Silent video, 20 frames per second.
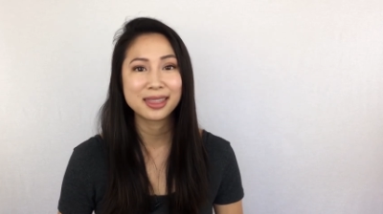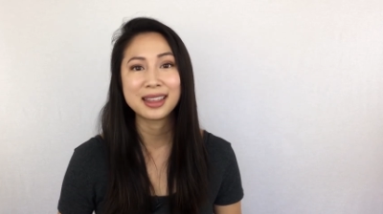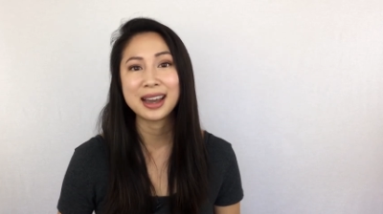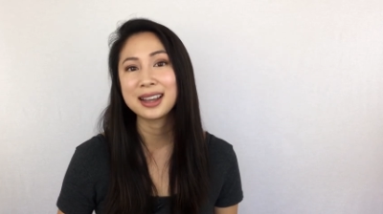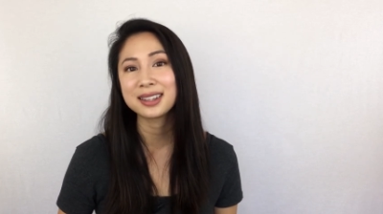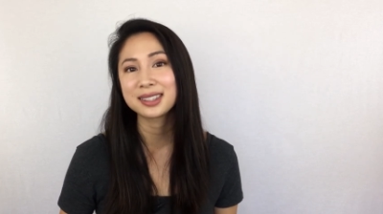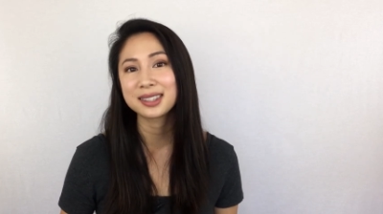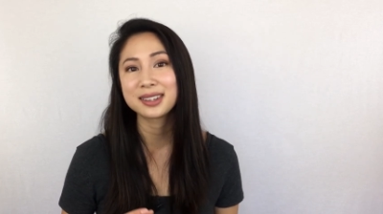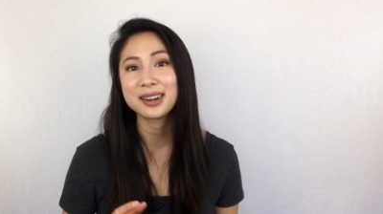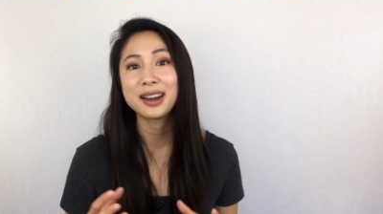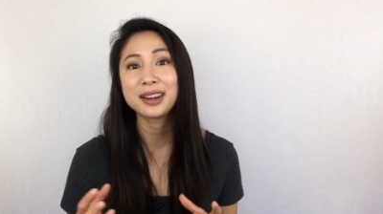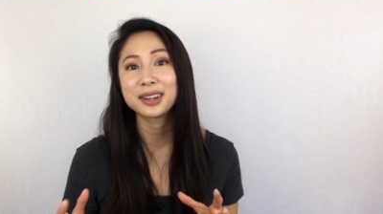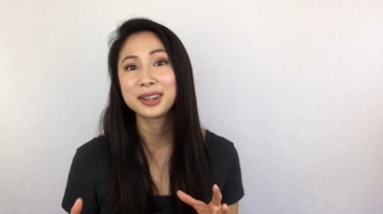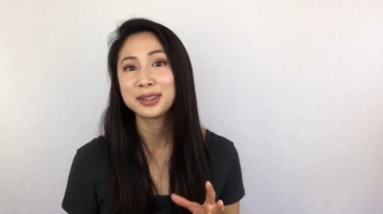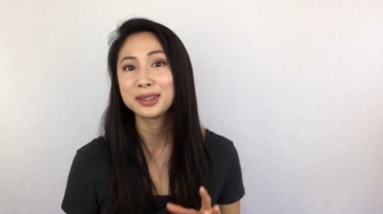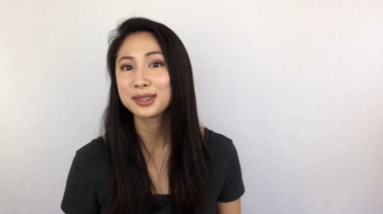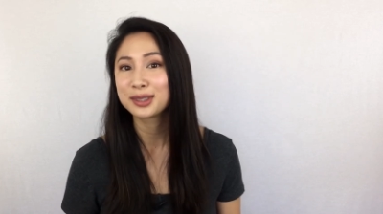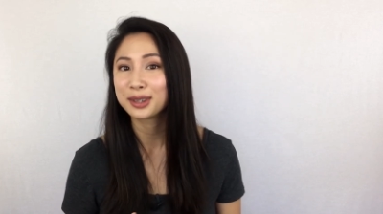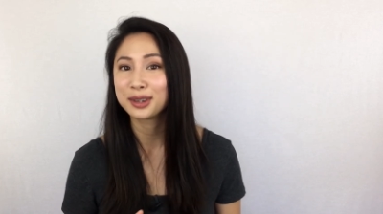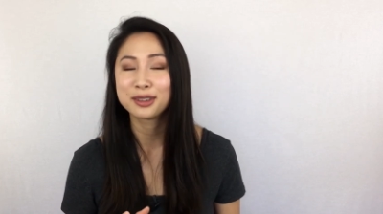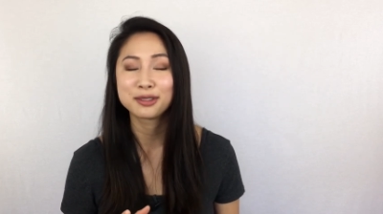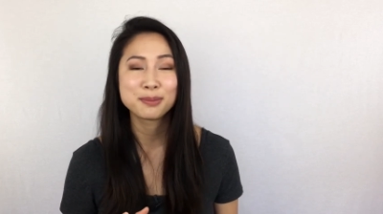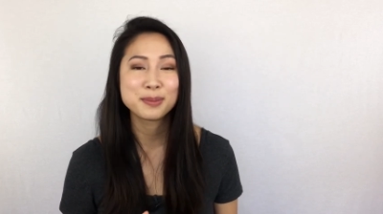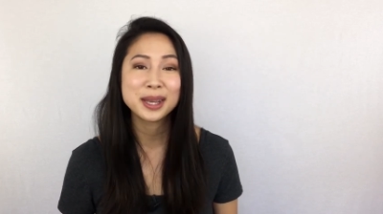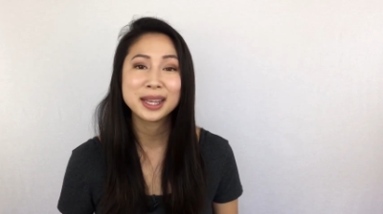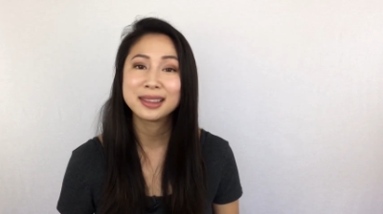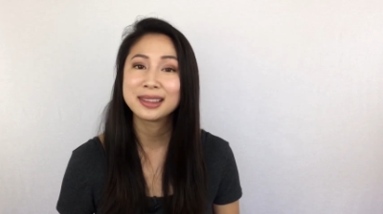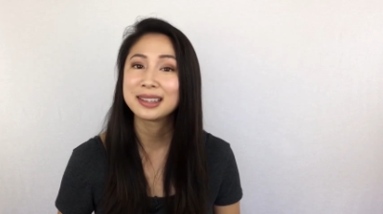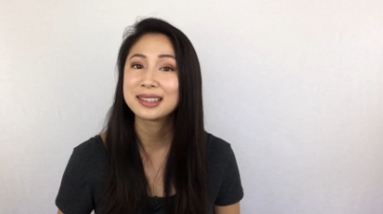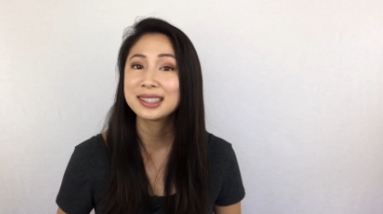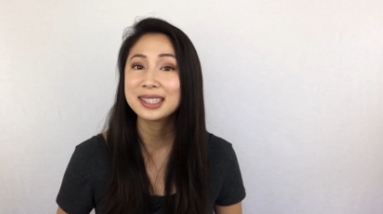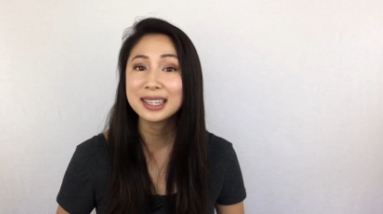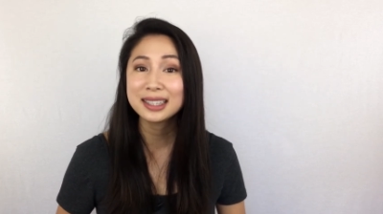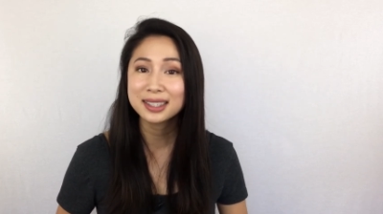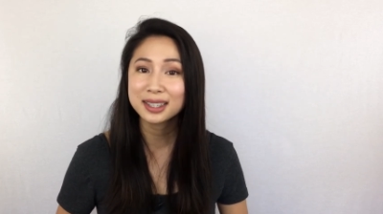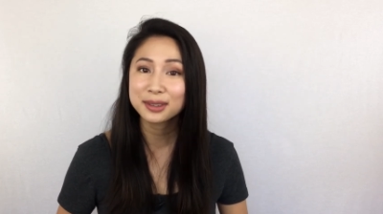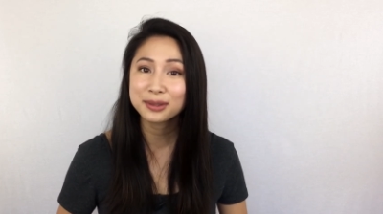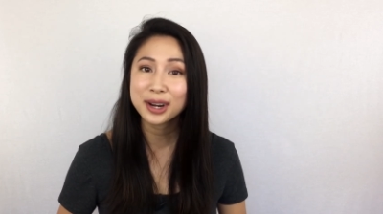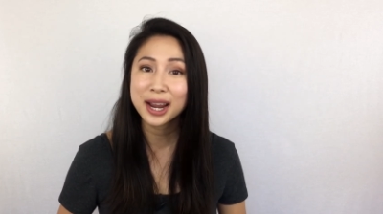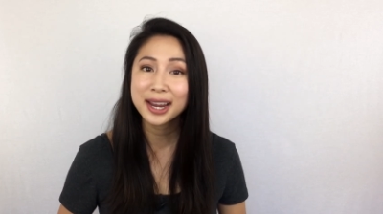that's not going to serve me in this
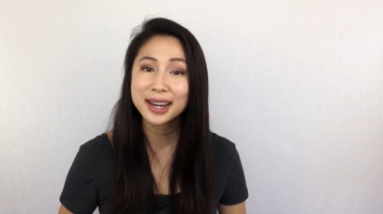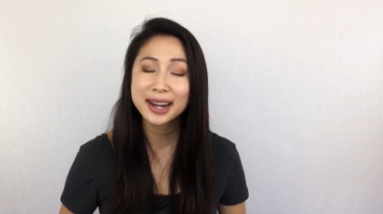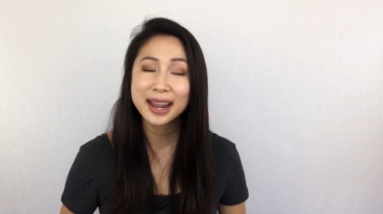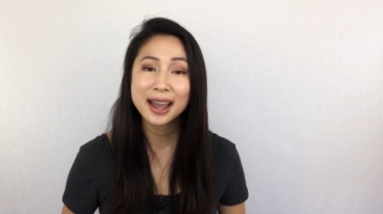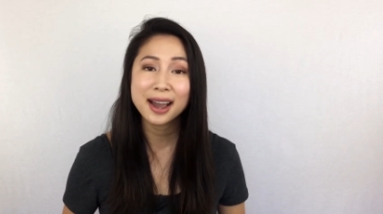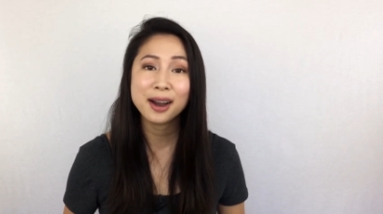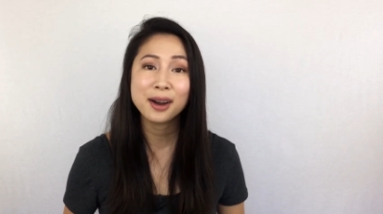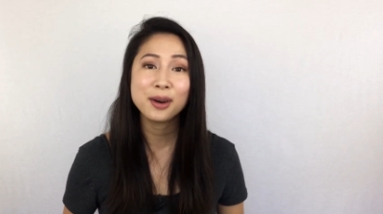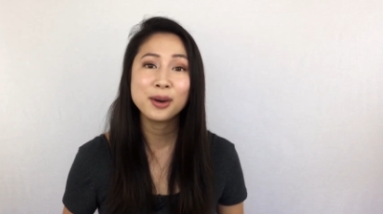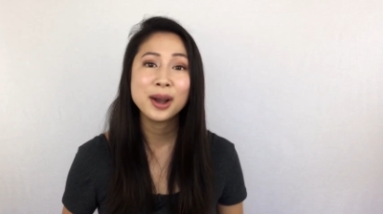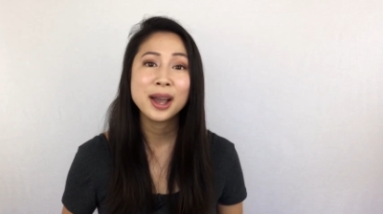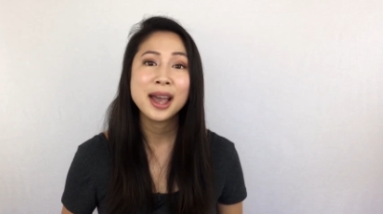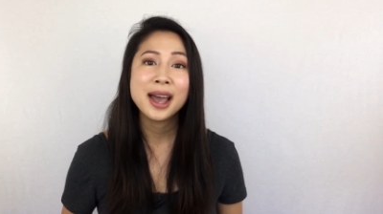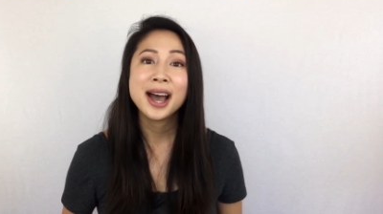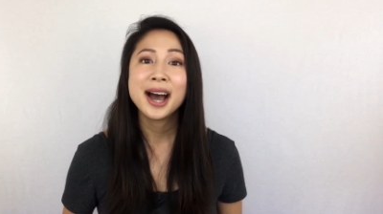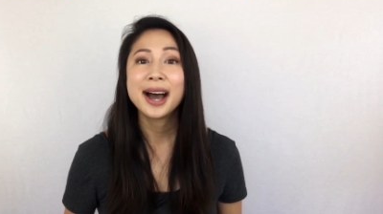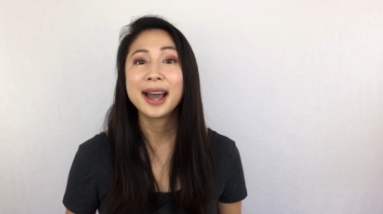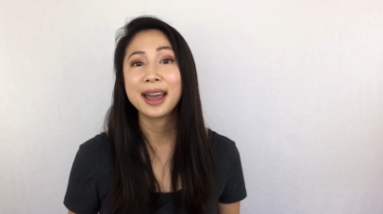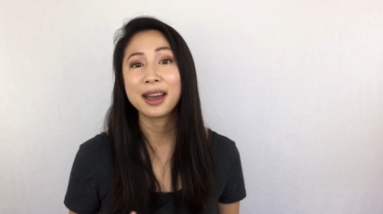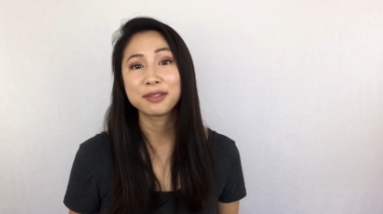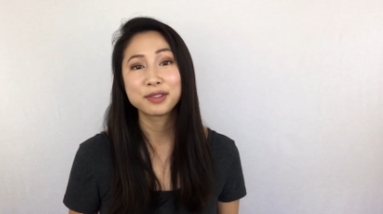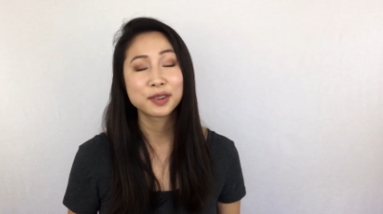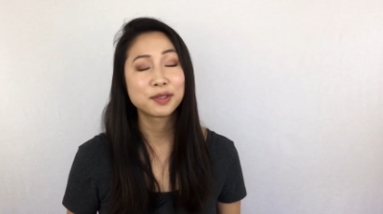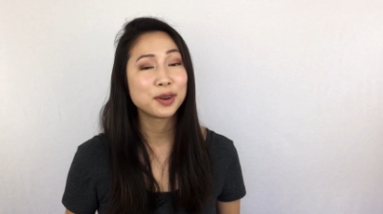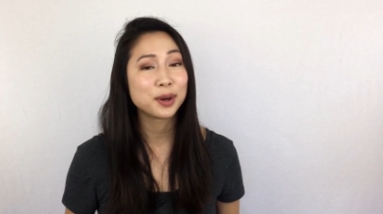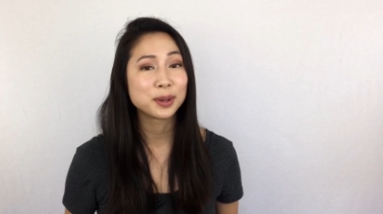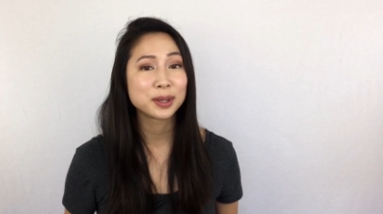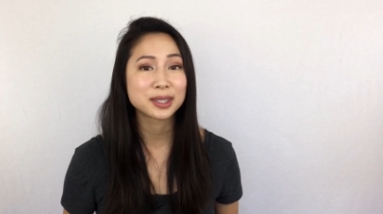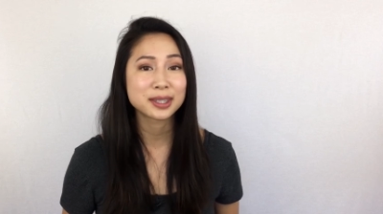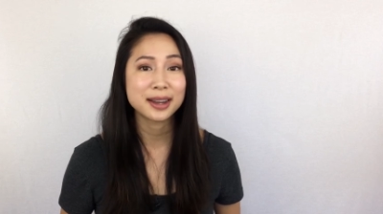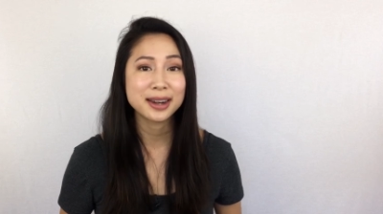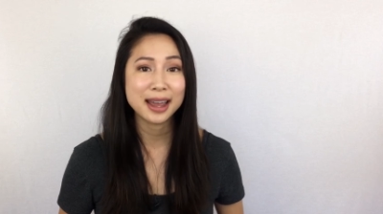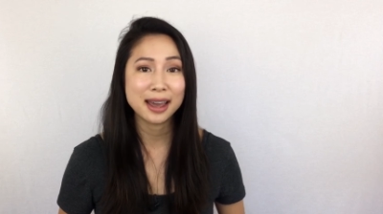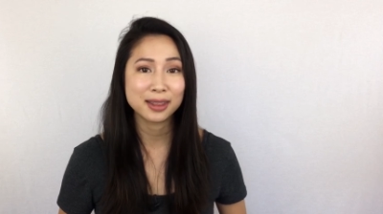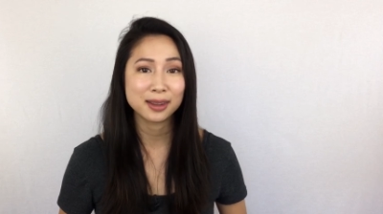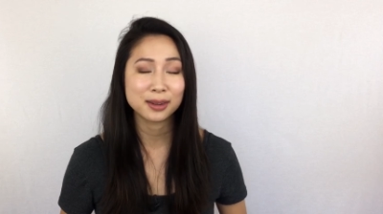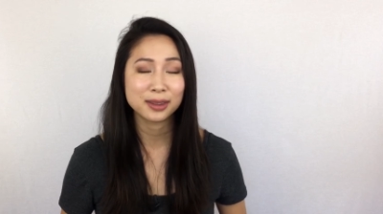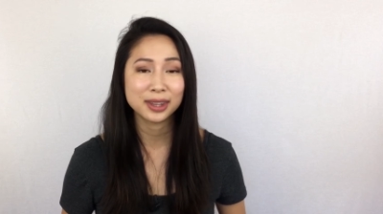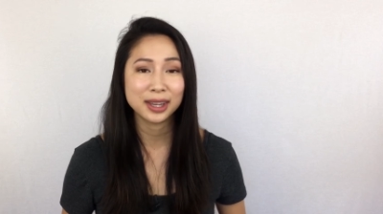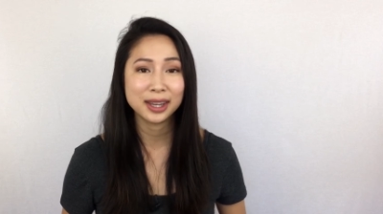season right now. I have to focus on
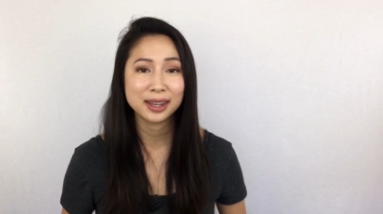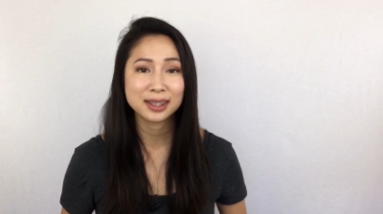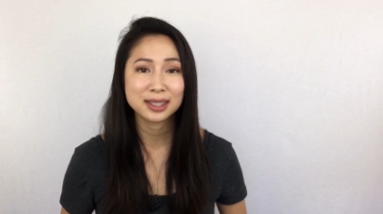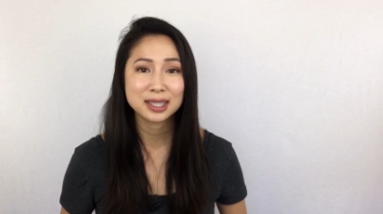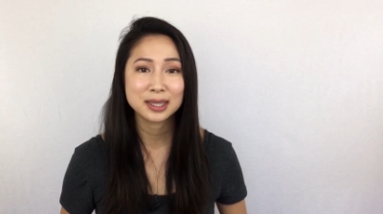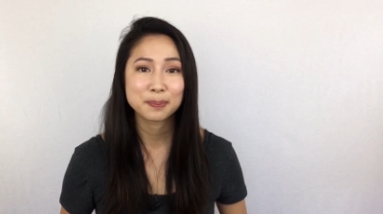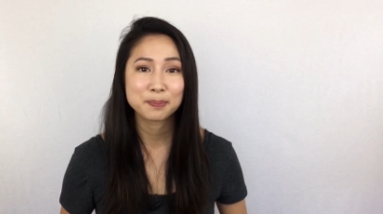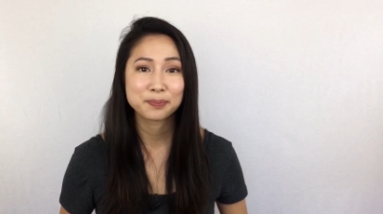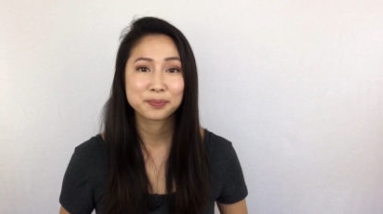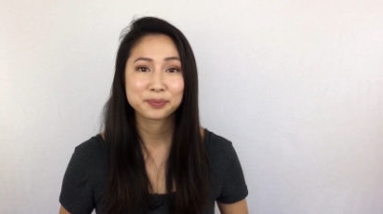other things.